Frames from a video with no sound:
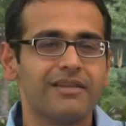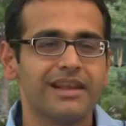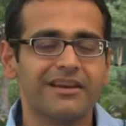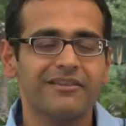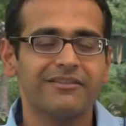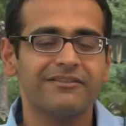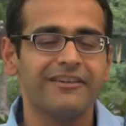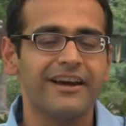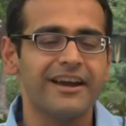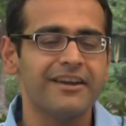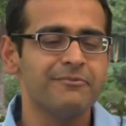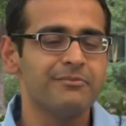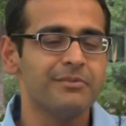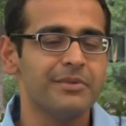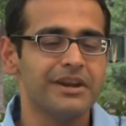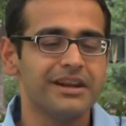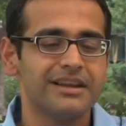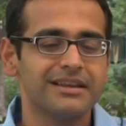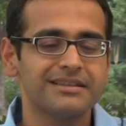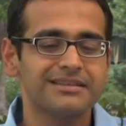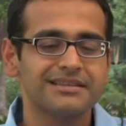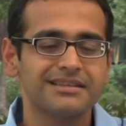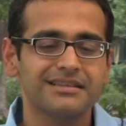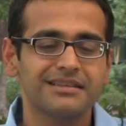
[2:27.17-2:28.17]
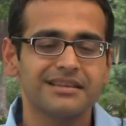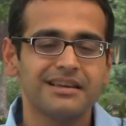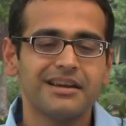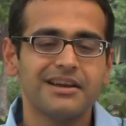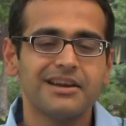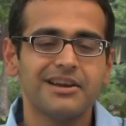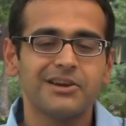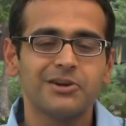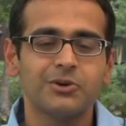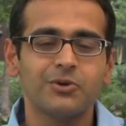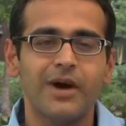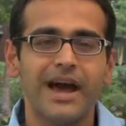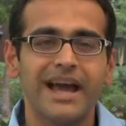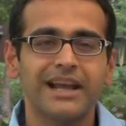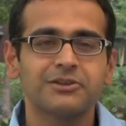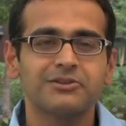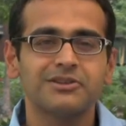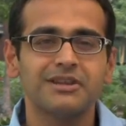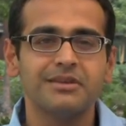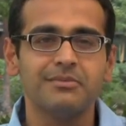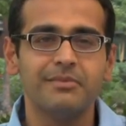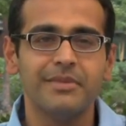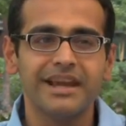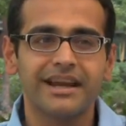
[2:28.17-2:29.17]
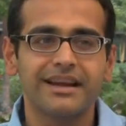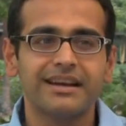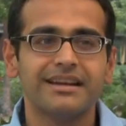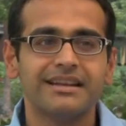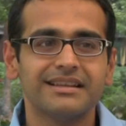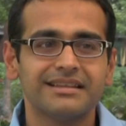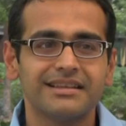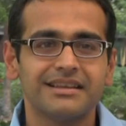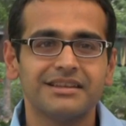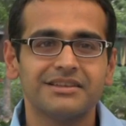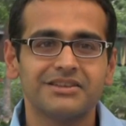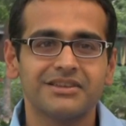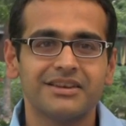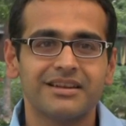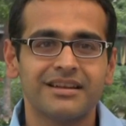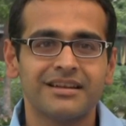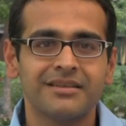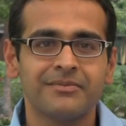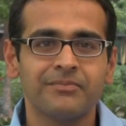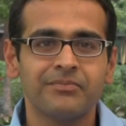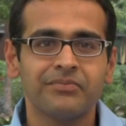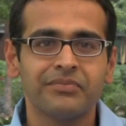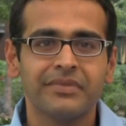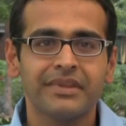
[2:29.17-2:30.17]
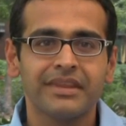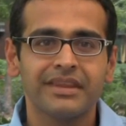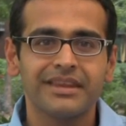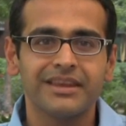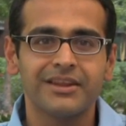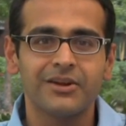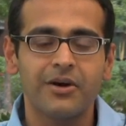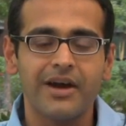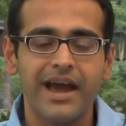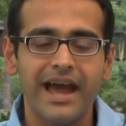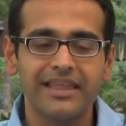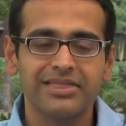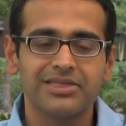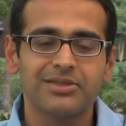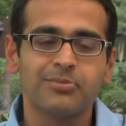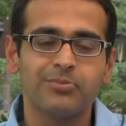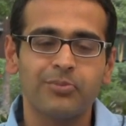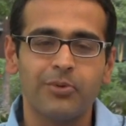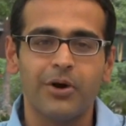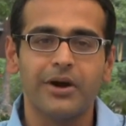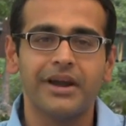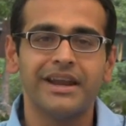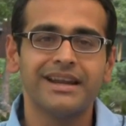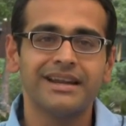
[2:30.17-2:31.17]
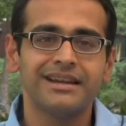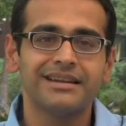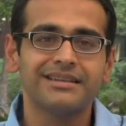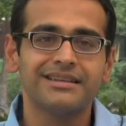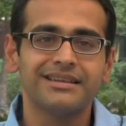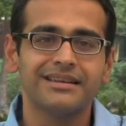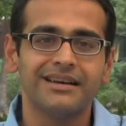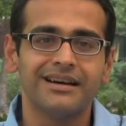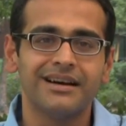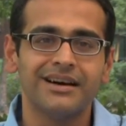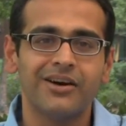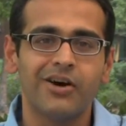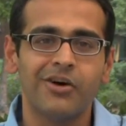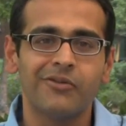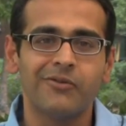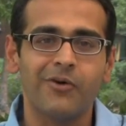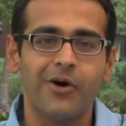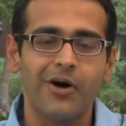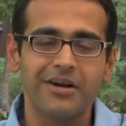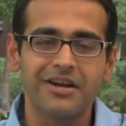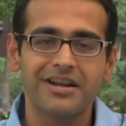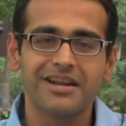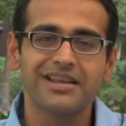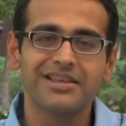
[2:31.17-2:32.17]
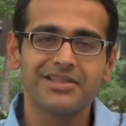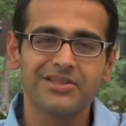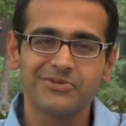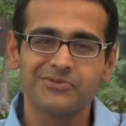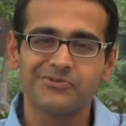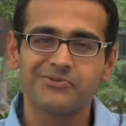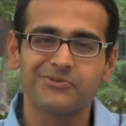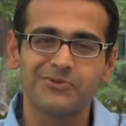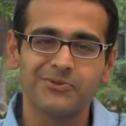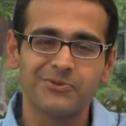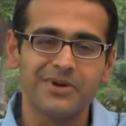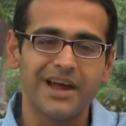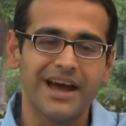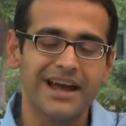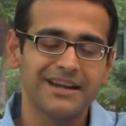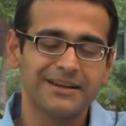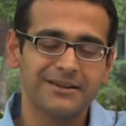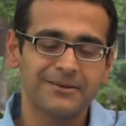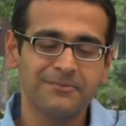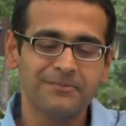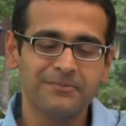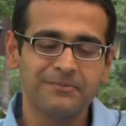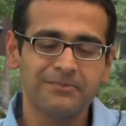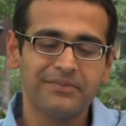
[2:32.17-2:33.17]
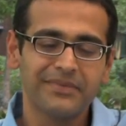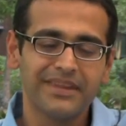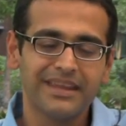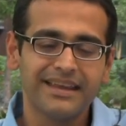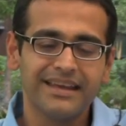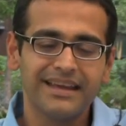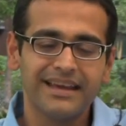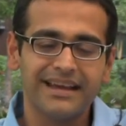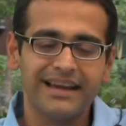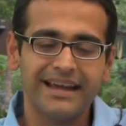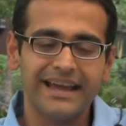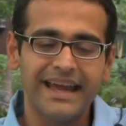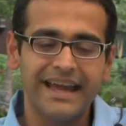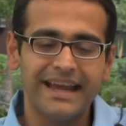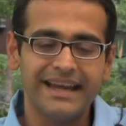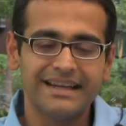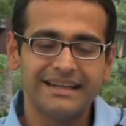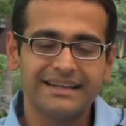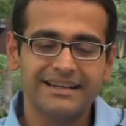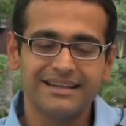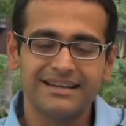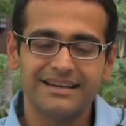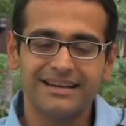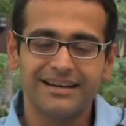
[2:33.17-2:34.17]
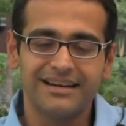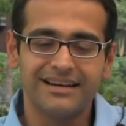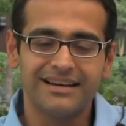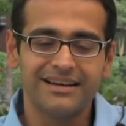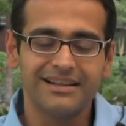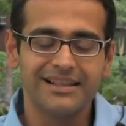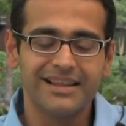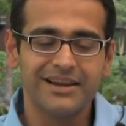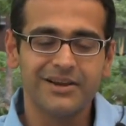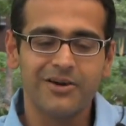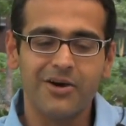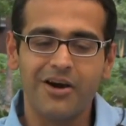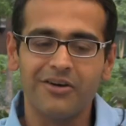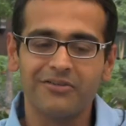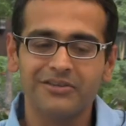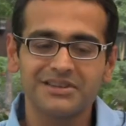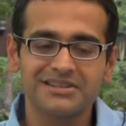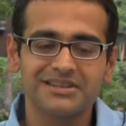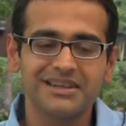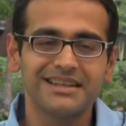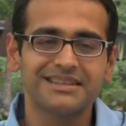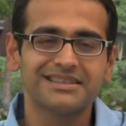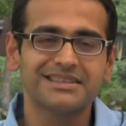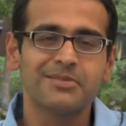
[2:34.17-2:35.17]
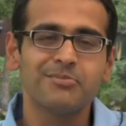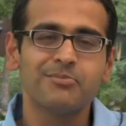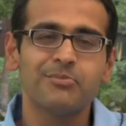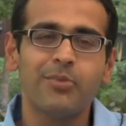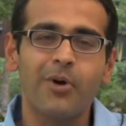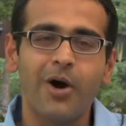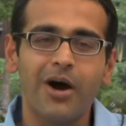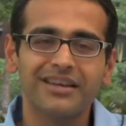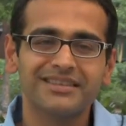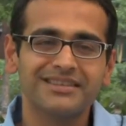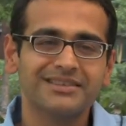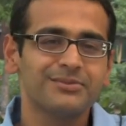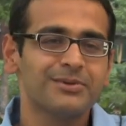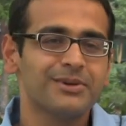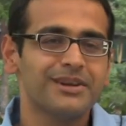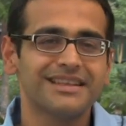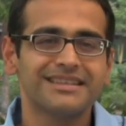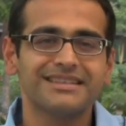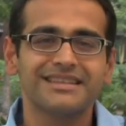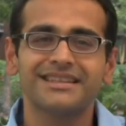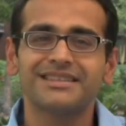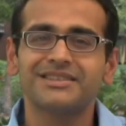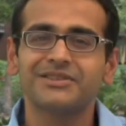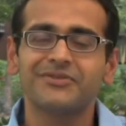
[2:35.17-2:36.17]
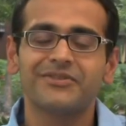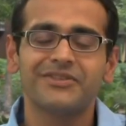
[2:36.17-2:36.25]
like 5 minutes to actually make a decision, at the point of ordering the food item. And obviously it's impossible, it's